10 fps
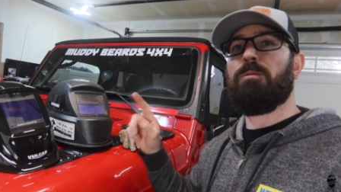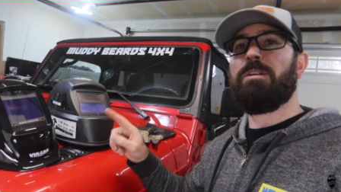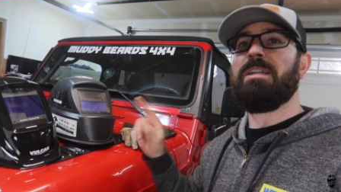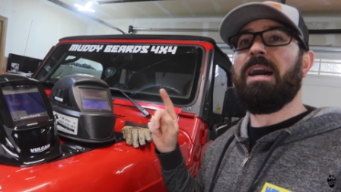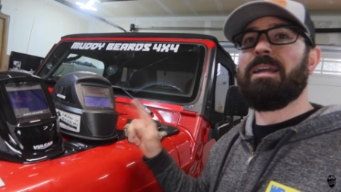
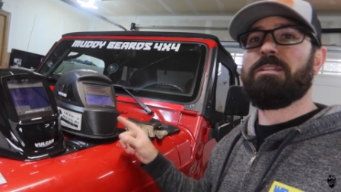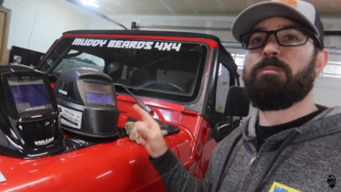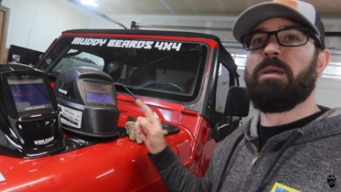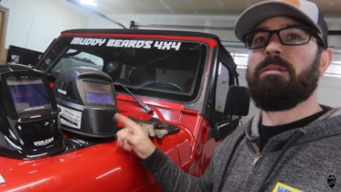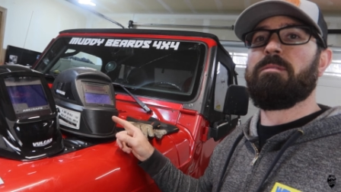would not
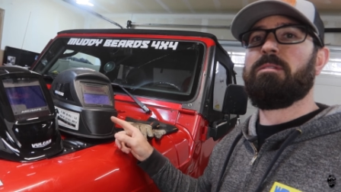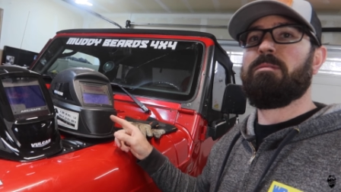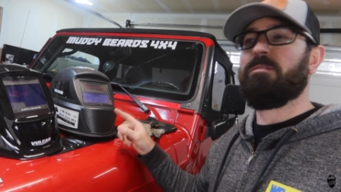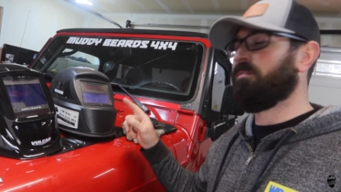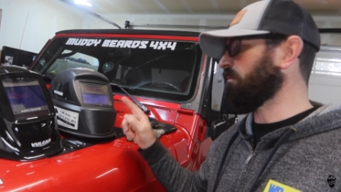spend
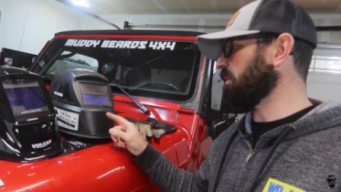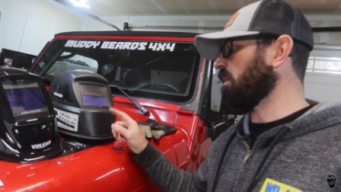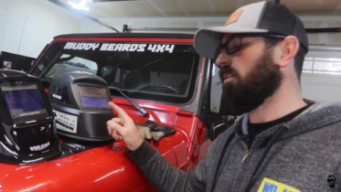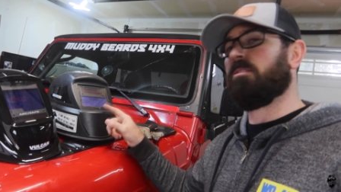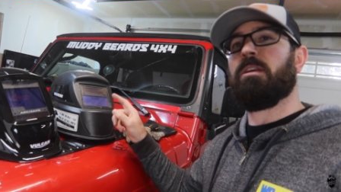fifty
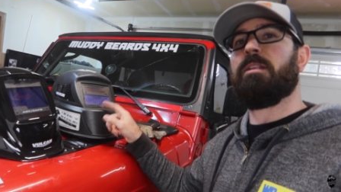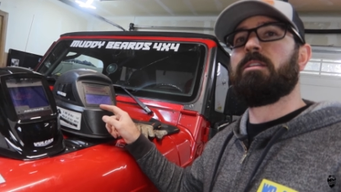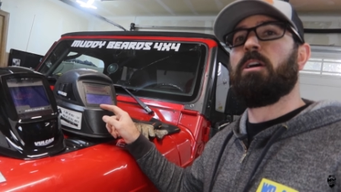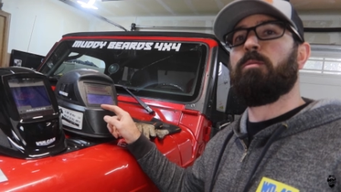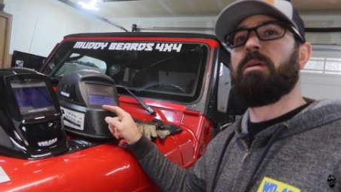dollars on
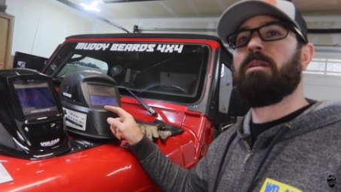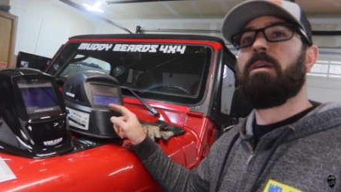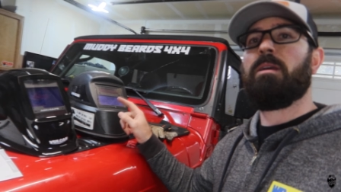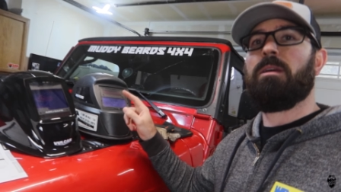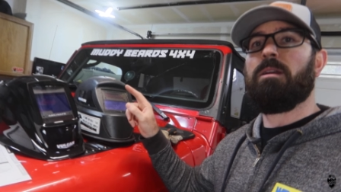this helmet
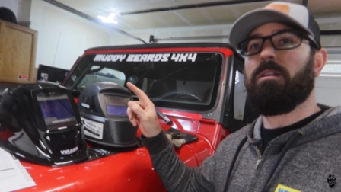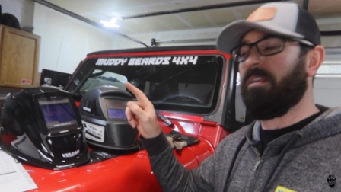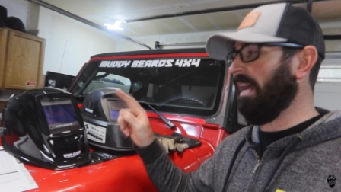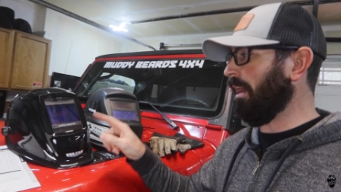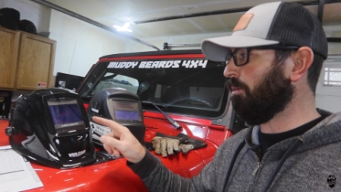
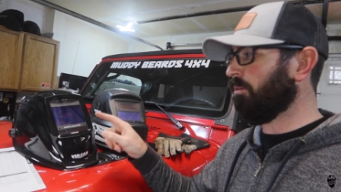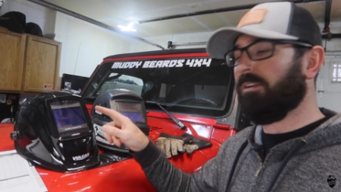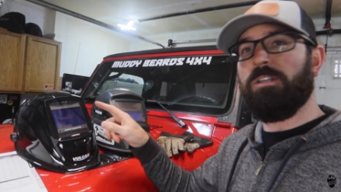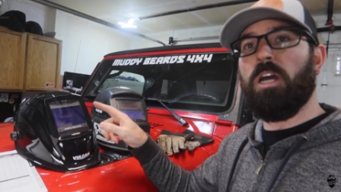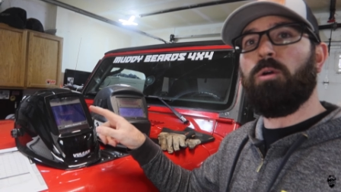now
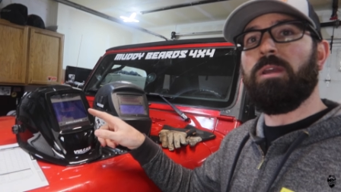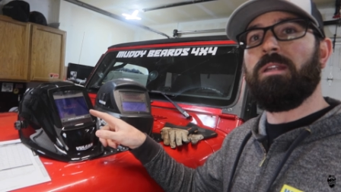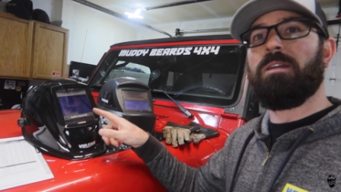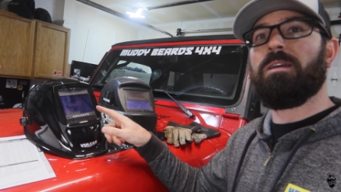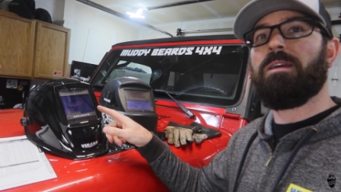
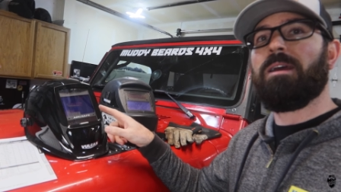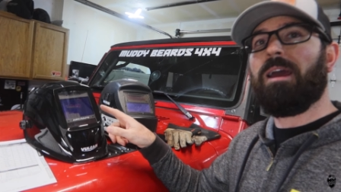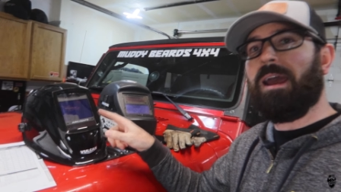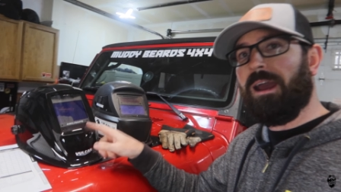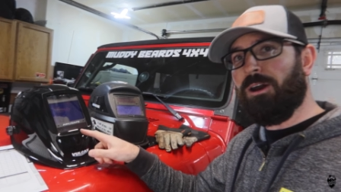knowing
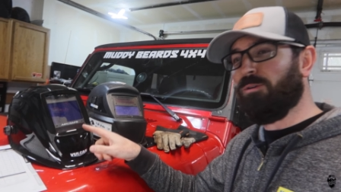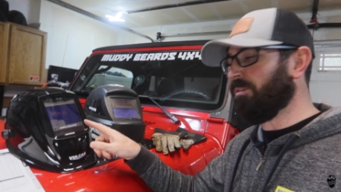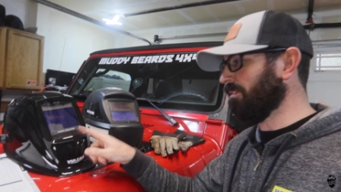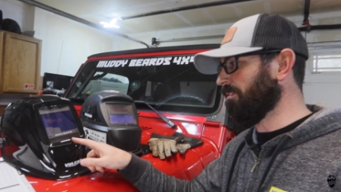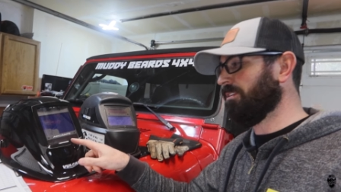
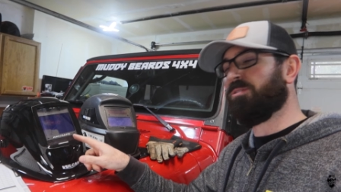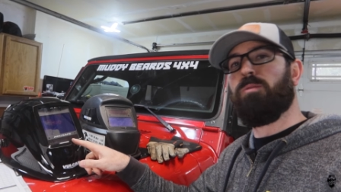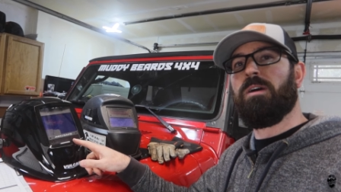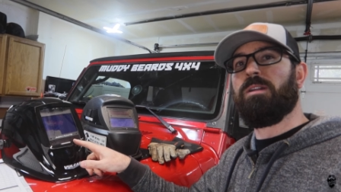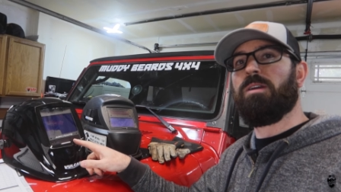how this
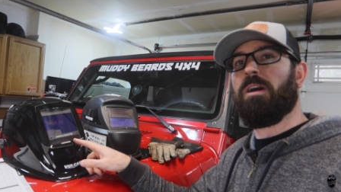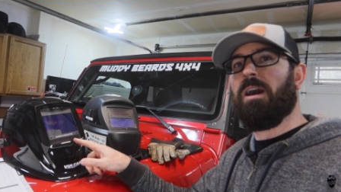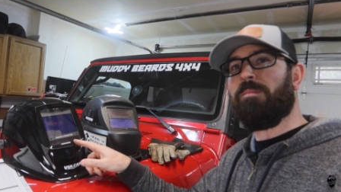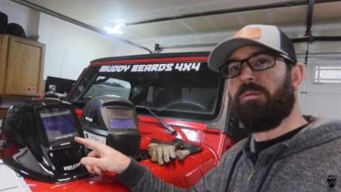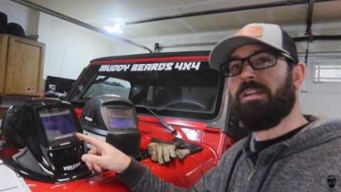one
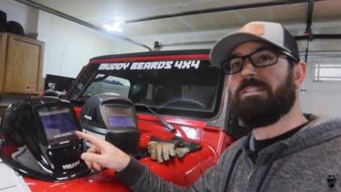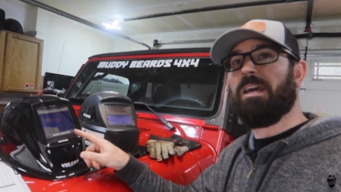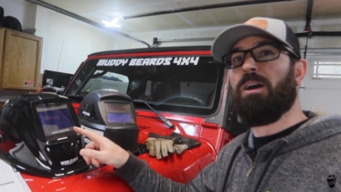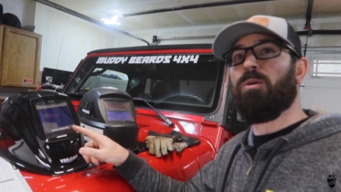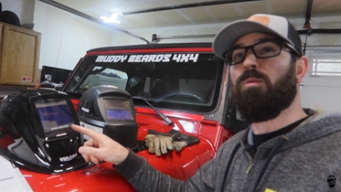operates,
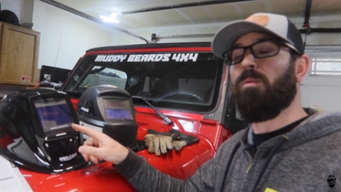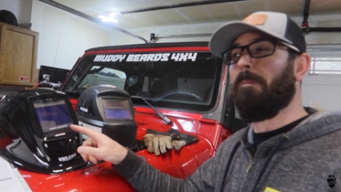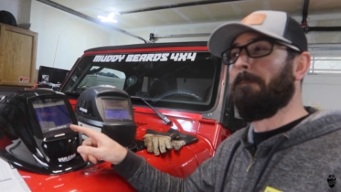how